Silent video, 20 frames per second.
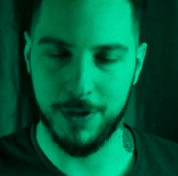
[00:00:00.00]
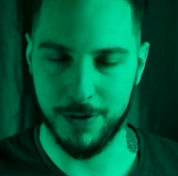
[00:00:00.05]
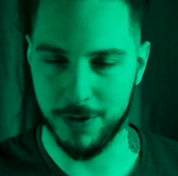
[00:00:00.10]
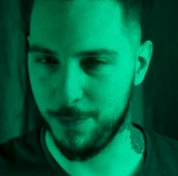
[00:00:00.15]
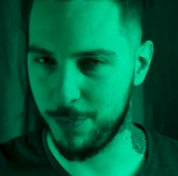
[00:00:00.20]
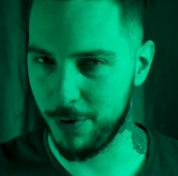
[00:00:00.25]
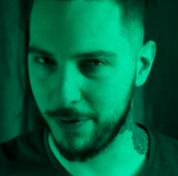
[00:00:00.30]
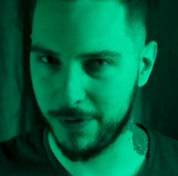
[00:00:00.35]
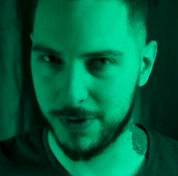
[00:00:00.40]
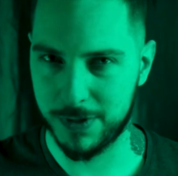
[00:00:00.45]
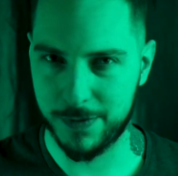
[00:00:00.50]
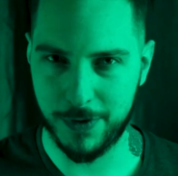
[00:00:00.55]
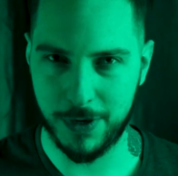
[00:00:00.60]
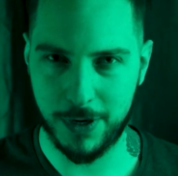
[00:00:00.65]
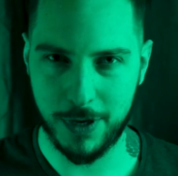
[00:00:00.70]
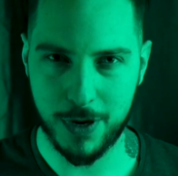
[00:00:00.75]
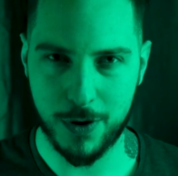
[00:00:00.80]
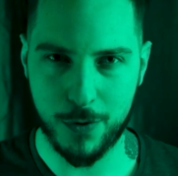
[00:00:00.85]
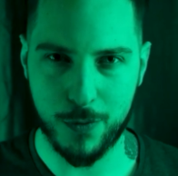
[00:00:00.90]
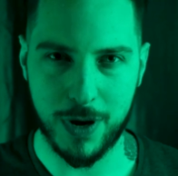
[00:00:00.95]
In the previous
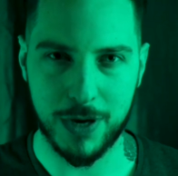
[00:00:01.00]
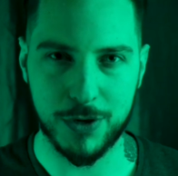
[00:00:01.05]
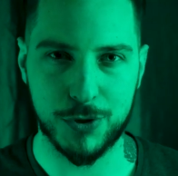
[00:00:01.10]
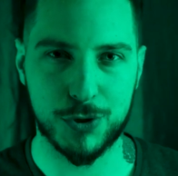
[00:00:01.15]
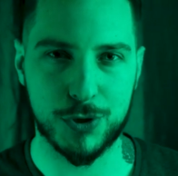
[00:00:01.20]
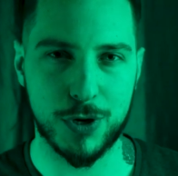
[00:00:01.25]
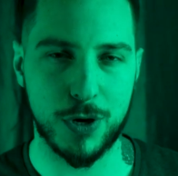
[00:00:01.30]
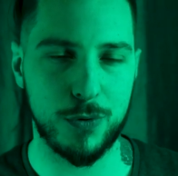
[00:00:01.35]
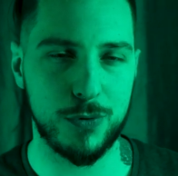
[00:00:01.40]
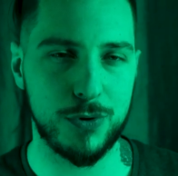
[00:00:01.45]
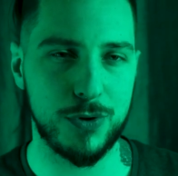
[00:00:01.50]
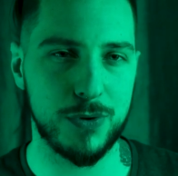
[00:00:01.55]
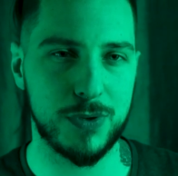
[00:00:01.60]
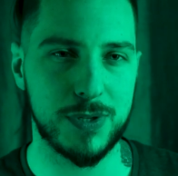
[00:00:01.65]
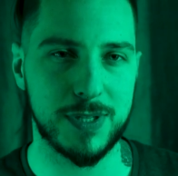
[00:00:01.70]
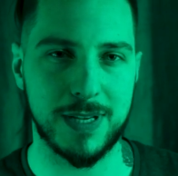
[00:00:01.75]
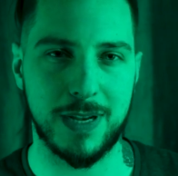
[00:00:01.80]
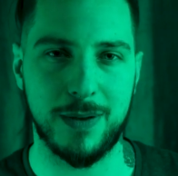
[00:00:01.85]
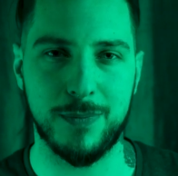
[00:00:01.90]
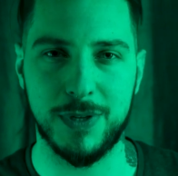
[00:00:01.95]
video I showed you
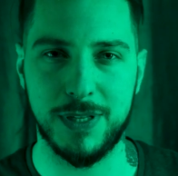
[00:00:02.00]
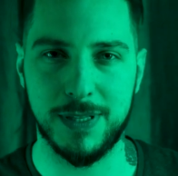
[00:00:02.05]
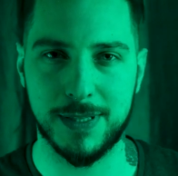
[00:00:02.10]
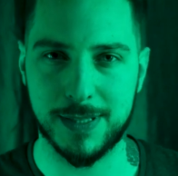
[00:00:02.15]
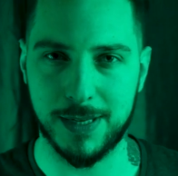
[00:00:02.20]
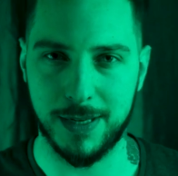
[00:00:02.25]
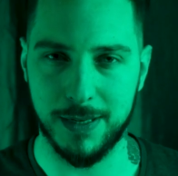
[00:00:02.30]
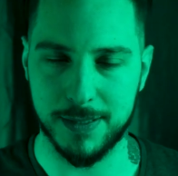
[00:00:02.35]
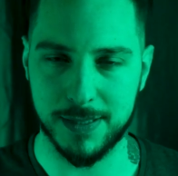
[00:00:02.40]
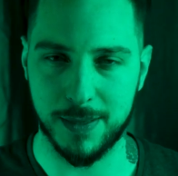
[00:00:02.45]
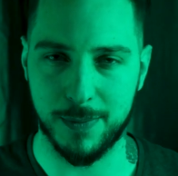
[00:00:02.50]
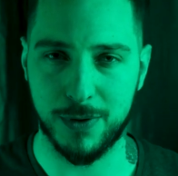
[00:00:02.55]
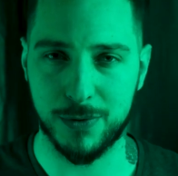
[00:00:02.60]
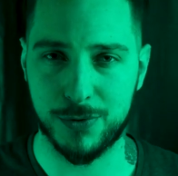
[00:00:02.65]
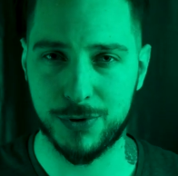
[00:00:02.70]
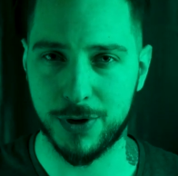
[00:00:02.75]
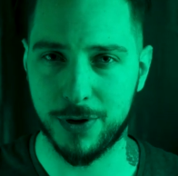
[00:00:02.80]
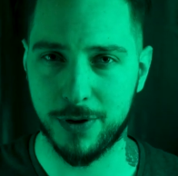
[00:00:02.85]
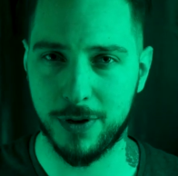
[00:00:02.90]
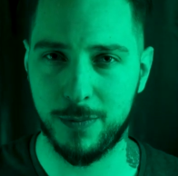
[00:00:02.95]
some insights about
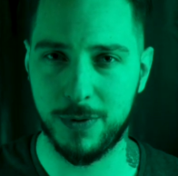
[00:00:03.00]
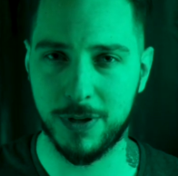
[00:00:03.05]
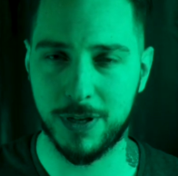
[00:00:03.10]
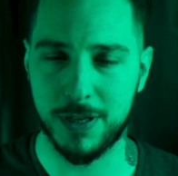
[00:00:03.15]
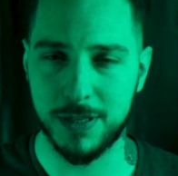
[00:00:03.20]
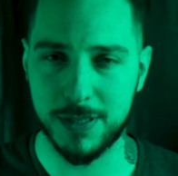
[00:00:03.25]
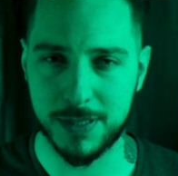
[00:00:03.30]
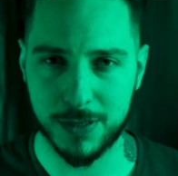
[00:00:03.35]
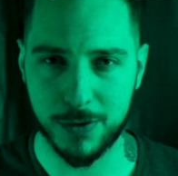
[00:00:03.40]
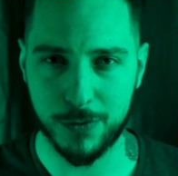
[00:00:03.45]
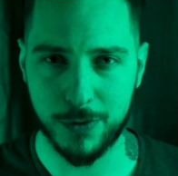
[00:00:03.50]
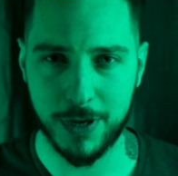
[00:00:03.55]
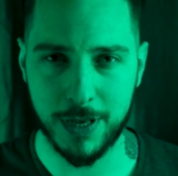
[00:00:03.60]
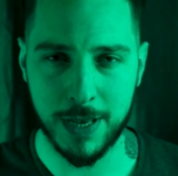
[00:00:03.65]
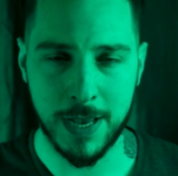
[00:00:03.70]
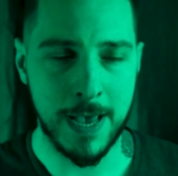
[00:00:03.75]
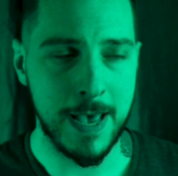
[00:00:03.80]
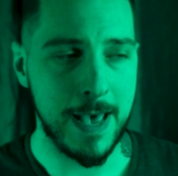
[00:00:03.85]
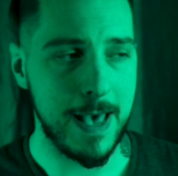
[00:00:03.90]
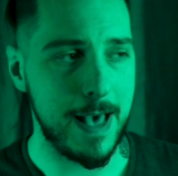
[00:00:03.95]
Chernobyl history
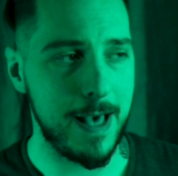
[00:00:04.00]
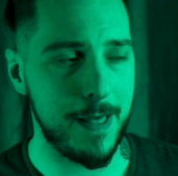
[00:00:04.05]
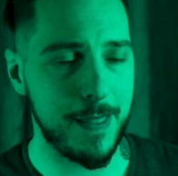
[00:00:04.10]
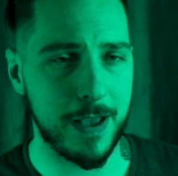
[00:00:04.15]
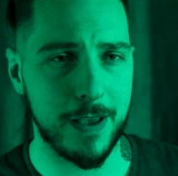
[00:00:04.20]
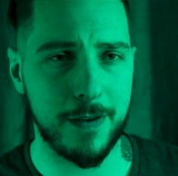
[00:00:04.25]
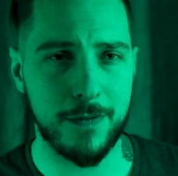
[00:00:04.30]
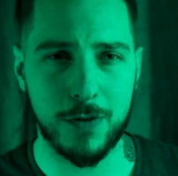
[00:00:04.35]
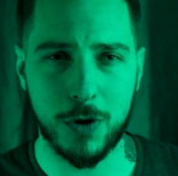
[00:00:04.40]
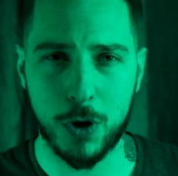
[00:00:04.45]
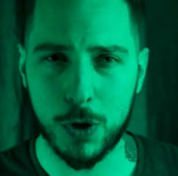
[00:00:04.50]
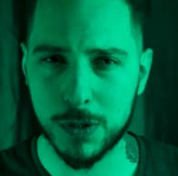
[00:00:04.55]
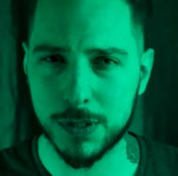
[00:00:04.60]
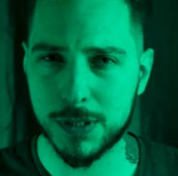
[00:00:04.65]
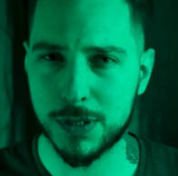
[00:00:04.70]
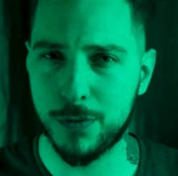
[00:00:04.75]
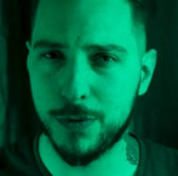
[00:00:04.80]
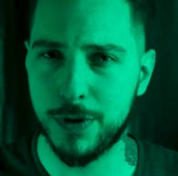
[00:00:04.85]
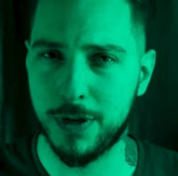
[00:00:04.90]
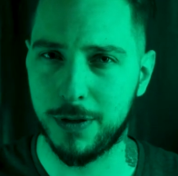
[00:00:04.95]
and I have
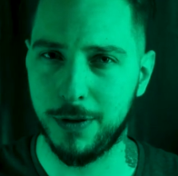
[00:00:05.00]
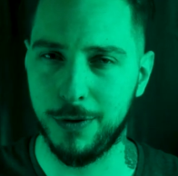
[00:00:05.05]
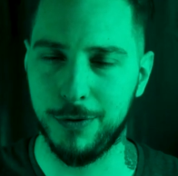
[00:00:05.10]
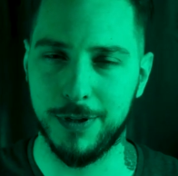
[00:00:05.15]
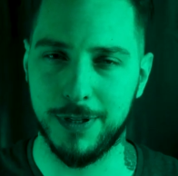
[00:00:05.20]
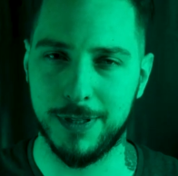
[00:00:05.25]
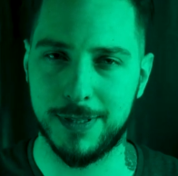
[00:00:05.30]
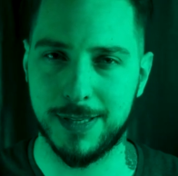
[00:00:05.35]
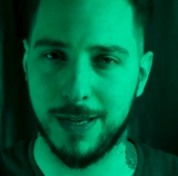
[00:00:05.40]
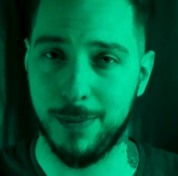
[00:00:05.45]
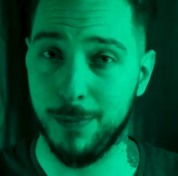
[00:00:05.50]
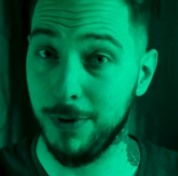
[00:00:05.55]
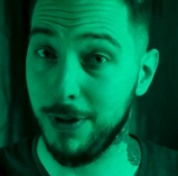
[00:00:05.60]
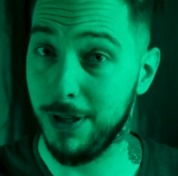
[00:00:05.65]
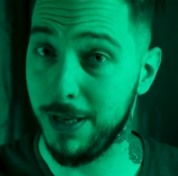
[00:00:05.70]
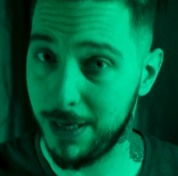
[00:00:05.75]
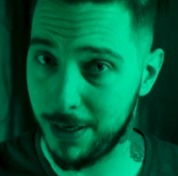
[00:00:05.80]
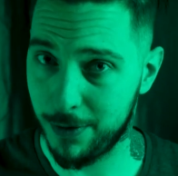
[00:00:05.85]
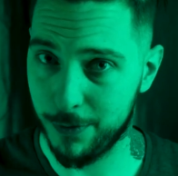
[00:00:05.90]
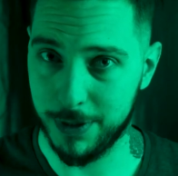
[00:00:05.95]
also included some
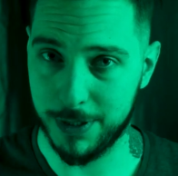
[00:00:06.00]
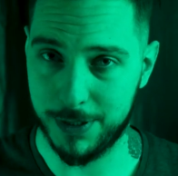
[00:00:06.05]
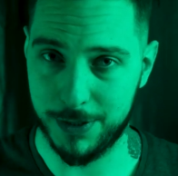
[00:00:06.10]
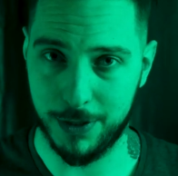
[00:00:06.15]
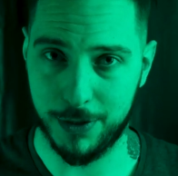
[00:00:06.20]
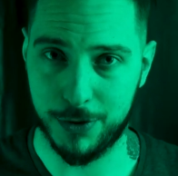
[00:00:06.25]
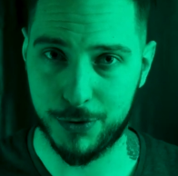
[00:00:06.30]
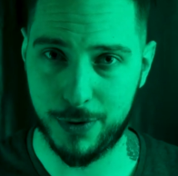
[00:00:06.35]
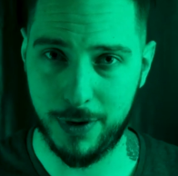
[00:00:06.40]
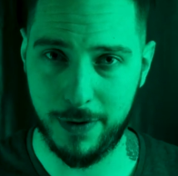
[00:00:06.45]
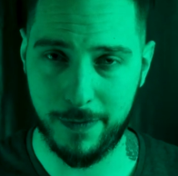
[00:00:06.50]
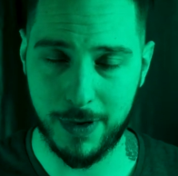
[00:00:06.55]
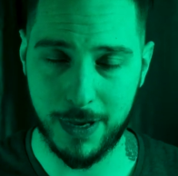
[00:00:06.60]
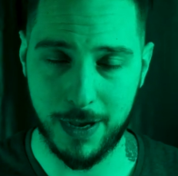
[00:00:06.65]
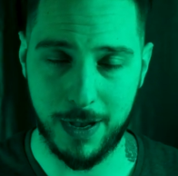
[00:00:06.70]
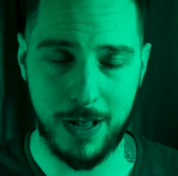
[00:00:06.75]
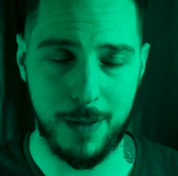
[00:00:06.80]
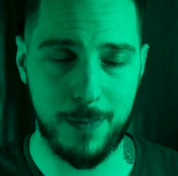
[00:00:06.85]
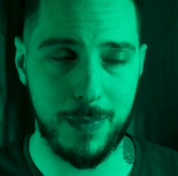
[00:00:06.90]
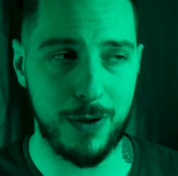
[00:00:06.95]
linguistic
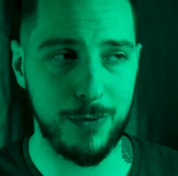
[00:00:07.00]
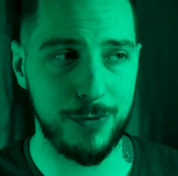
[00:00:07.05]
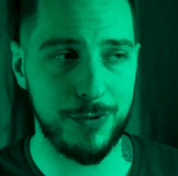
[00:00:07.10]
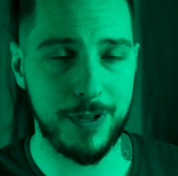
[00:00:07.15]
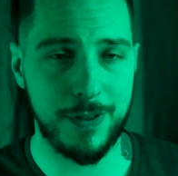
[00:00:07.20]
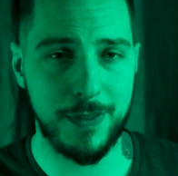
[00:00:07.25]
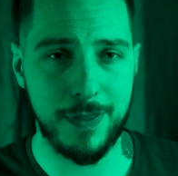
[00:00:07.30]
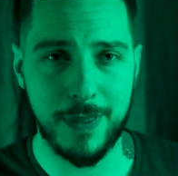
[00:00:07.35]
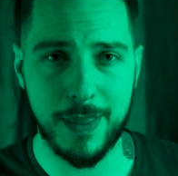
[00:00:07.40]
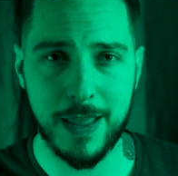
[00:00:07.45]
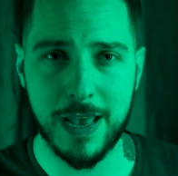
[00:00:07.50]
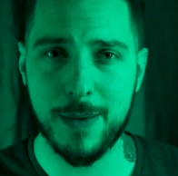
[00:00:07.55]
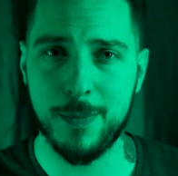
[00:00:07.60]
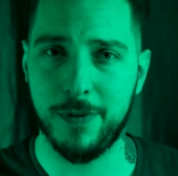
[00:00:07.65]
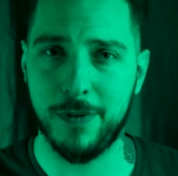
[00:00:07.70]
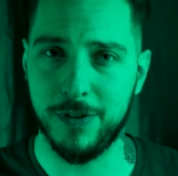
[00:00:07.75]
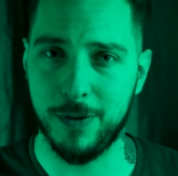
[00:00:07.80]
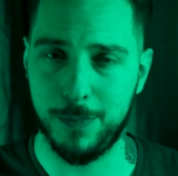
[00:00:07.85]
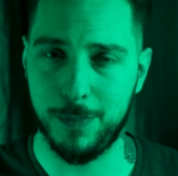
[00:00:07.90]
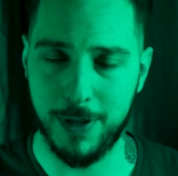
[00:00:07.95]
trivia about the name
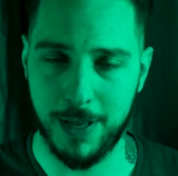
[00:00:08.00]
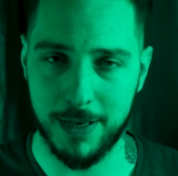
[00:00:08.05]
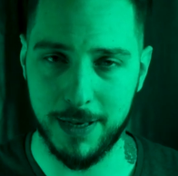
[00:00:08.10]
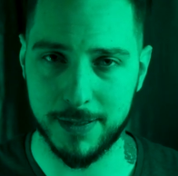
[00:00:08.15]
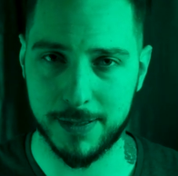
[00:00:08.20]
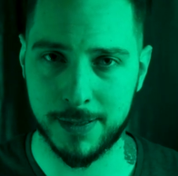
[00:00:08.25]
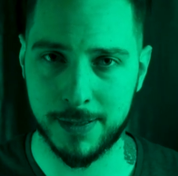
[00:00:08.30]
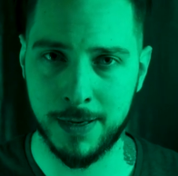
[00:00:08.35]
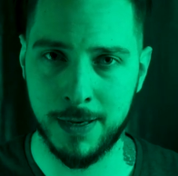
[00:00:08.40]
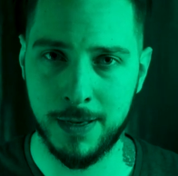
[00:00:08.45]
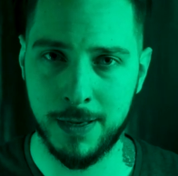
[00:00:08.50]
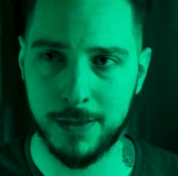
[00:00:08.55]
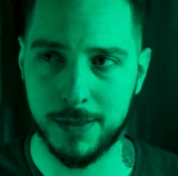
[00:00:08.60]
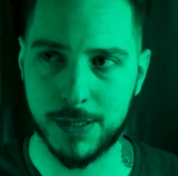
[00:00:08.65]
of the place.